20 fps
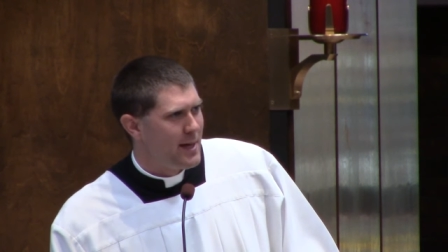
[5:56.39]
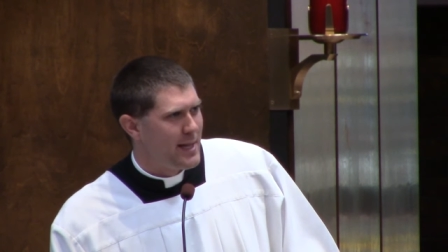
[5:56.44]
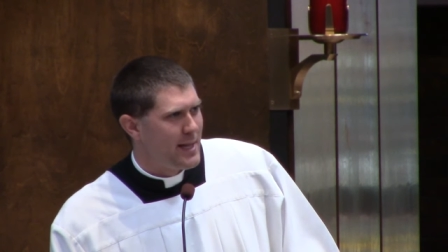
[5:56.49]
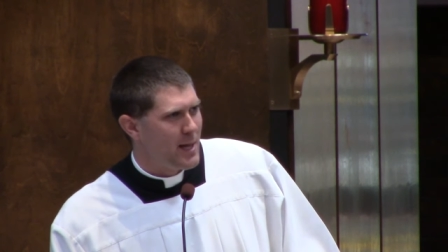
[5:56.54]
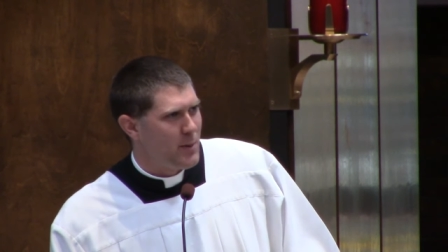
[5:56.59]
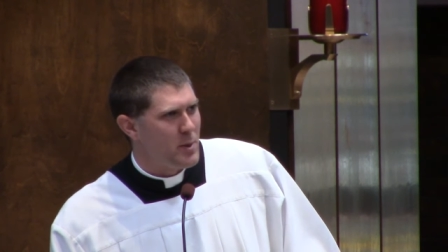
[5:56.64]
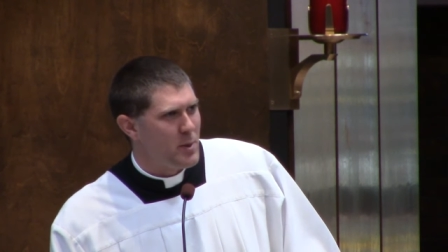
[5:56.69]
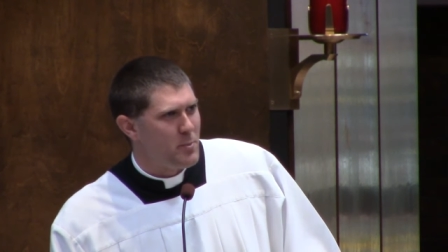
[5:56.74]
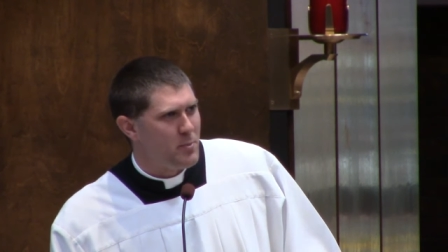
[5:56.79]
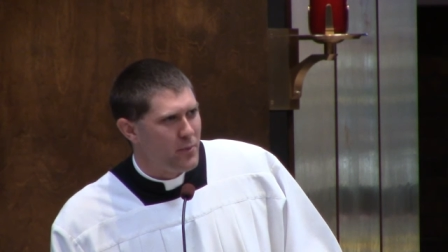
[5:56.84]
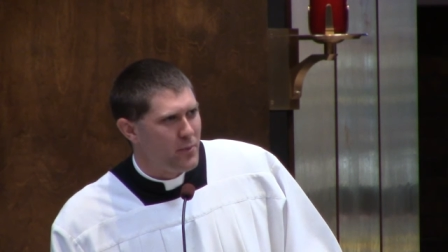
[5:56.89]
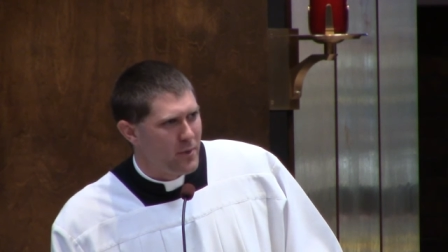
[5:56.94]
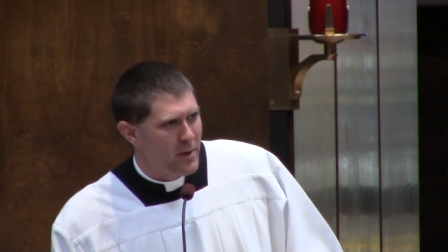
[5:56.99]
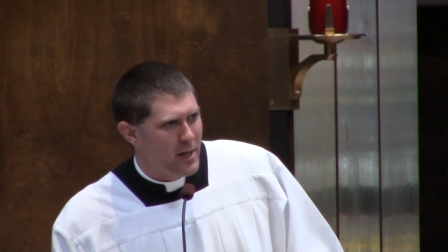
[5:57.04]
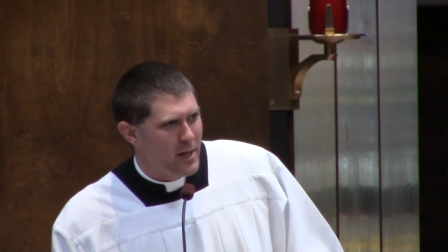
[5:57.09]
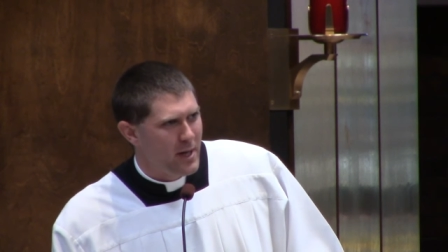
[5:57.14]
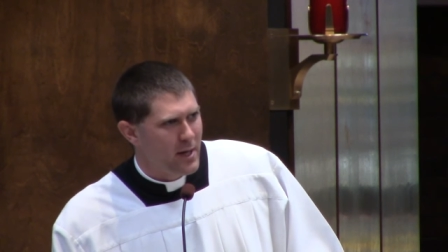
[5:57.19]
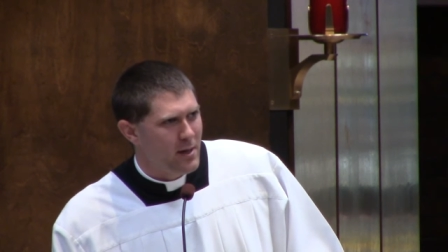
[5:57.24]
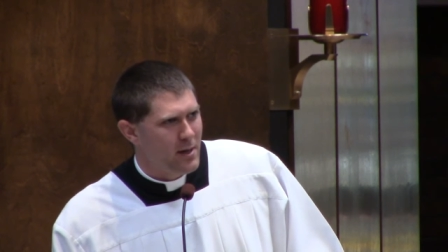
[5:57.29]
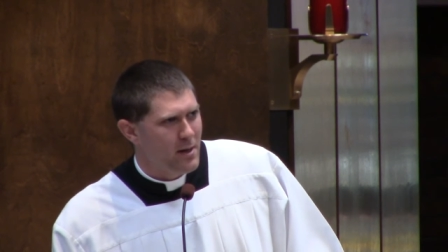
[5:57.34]
That we
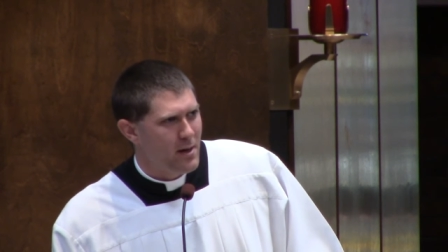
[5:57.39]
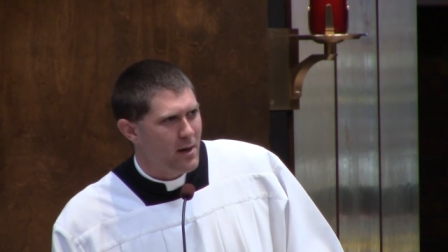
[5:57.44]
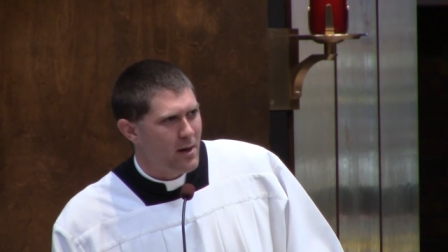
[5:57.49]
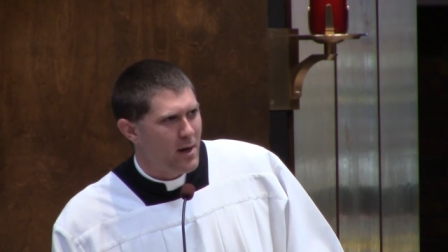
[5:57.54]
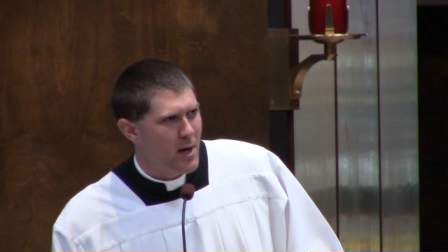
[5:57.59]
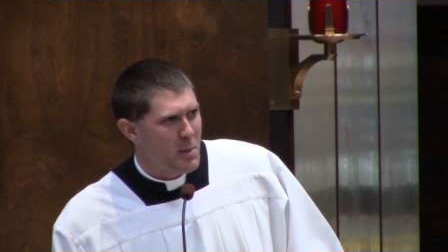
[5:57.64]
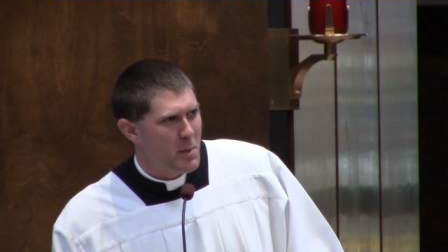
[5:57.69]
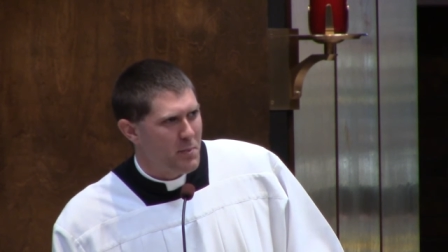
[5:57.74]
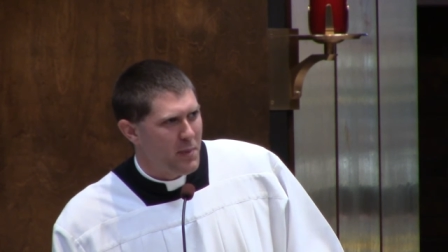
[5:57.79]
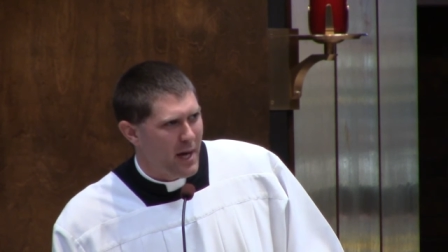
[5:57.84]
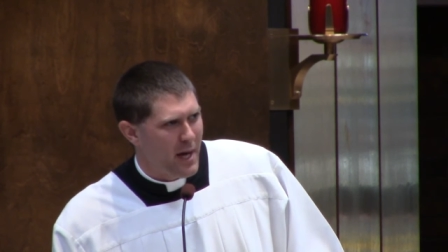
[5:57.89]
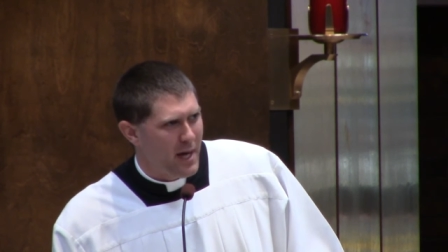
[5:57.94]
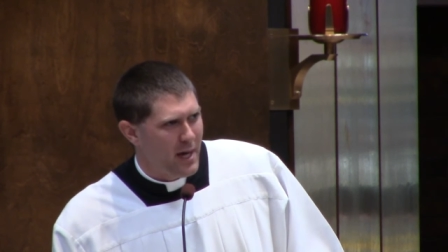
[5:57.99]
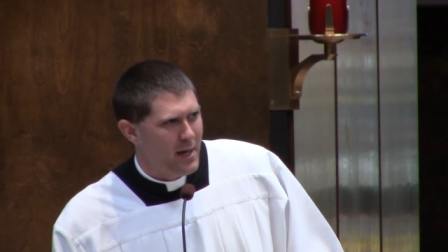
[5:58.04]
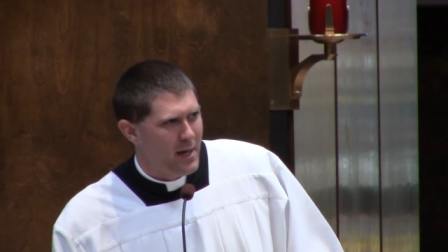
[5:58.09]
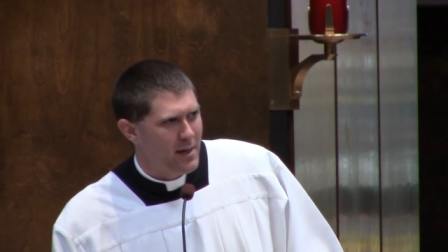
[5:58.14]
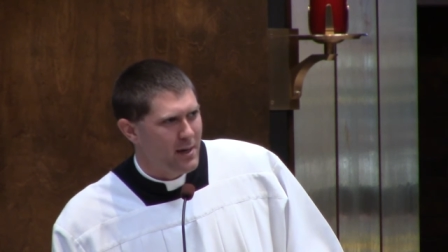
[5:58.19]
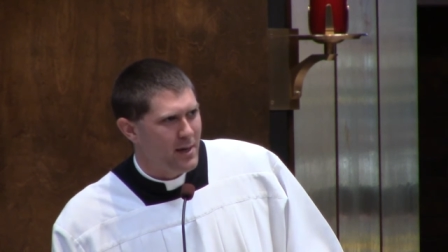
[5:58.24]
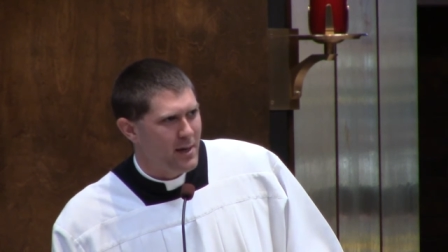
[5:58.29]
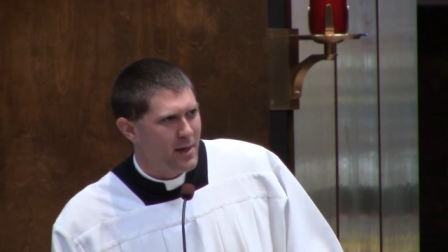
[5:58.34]
bring our
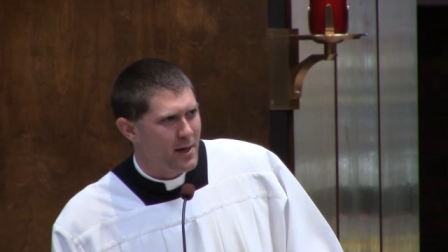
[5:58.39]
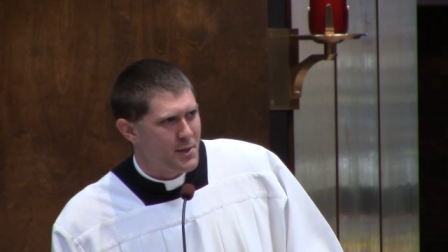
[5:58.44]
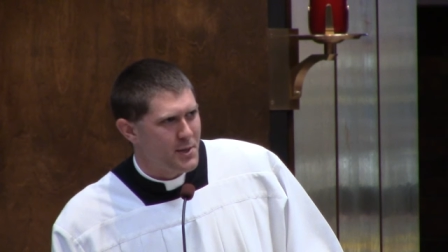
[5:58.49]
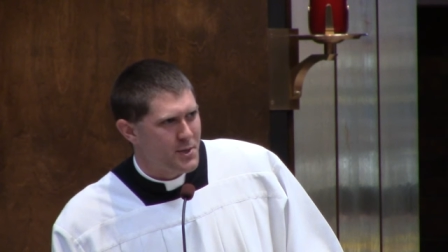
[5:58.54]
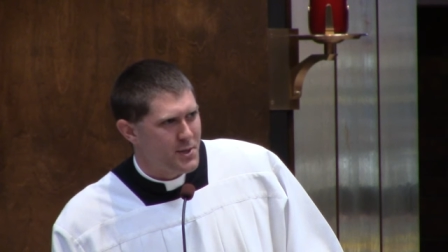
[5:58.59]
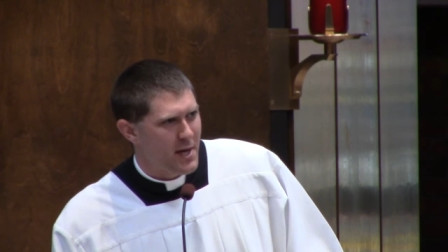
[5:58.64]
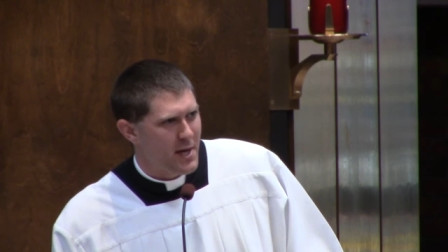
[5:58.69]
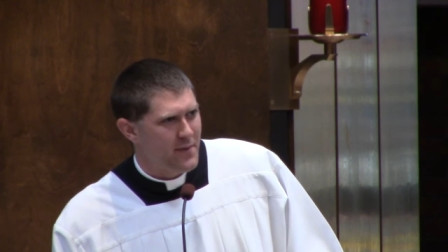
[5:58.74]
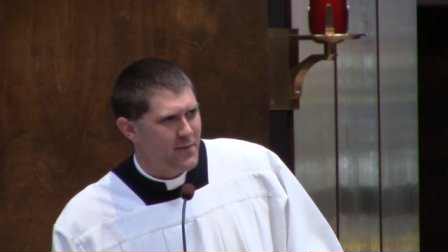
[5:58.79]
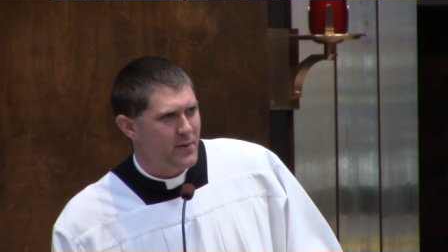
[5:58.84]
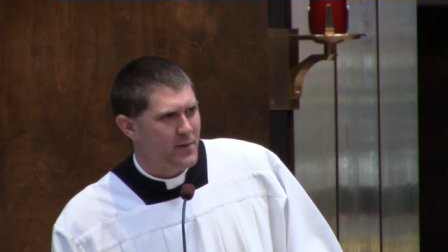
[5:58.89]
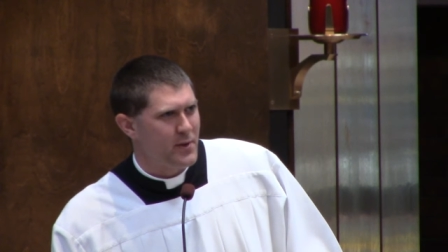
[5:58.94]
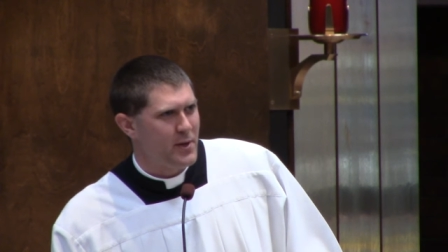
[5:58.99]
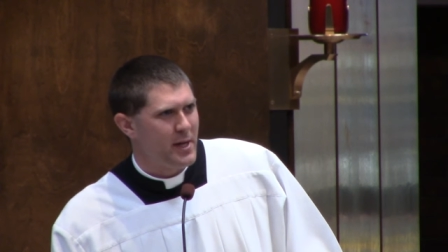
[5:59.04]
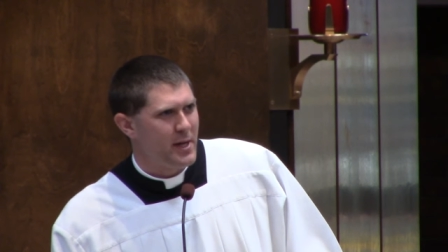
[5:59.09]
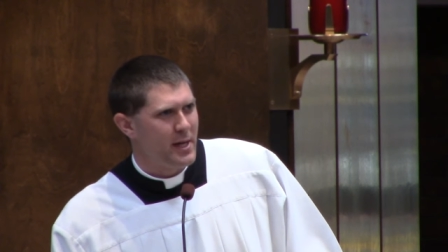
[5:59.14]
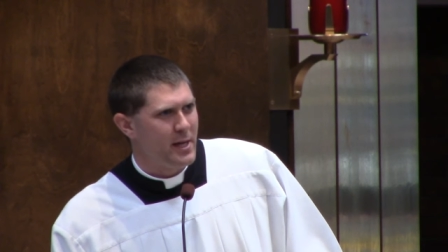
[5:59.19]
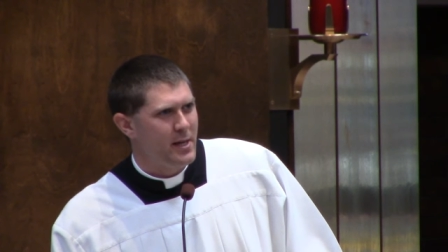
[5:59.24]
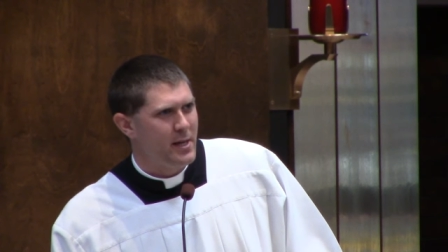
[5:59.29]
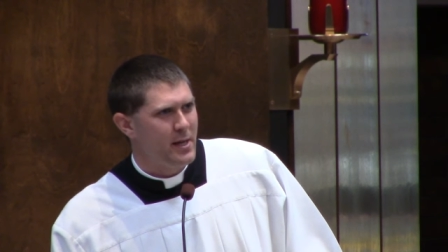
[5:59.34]
pain and our
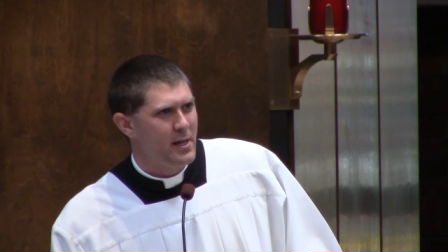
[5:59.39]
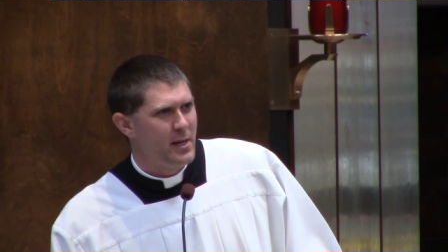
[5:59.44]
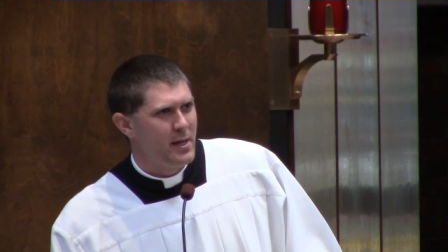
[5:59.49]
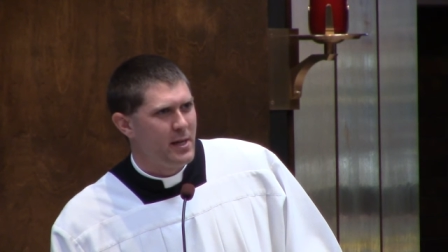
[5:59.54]
suffering,